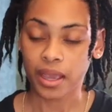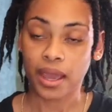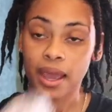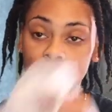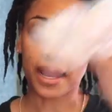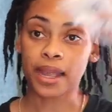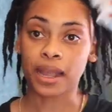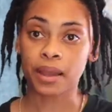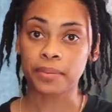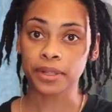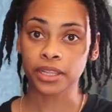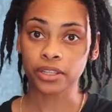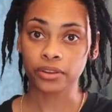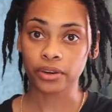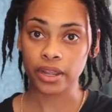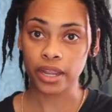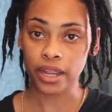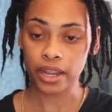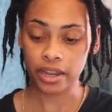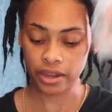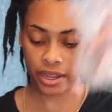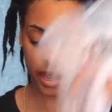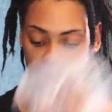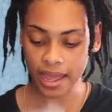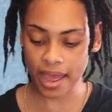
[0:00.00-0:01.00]
I got my little
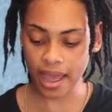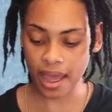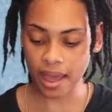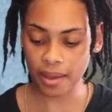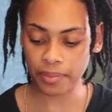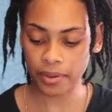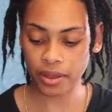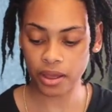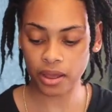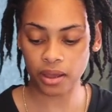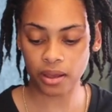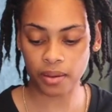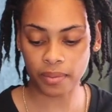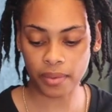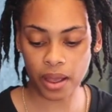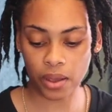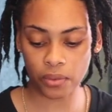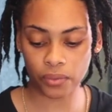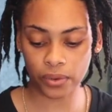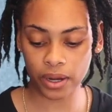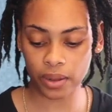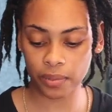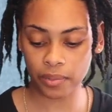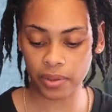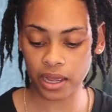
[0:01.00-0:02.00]
hair cap. I
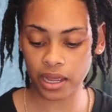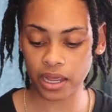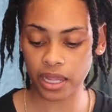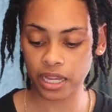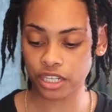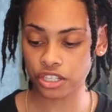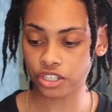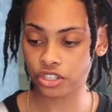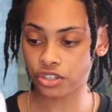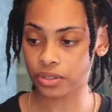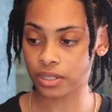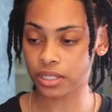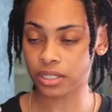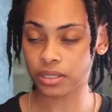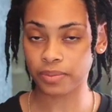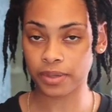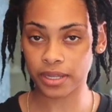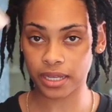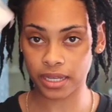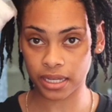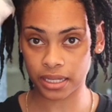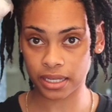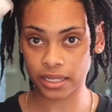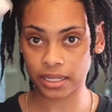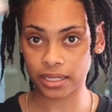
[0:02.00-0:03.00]
went and bought extras
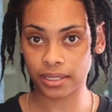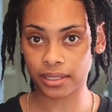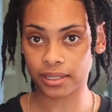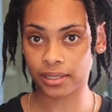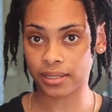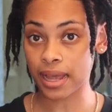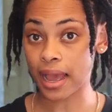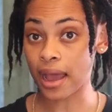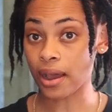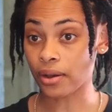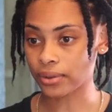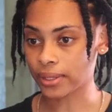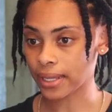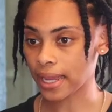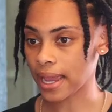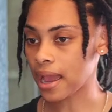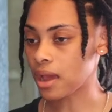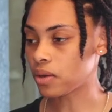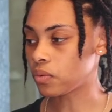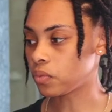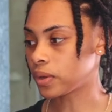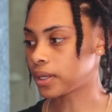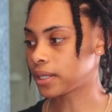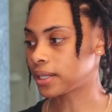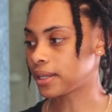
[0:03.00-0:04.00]
because I only
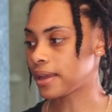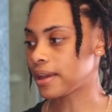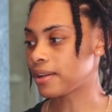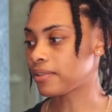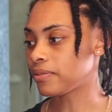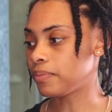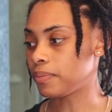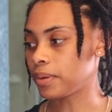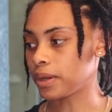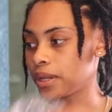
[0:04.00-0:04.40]
had one left,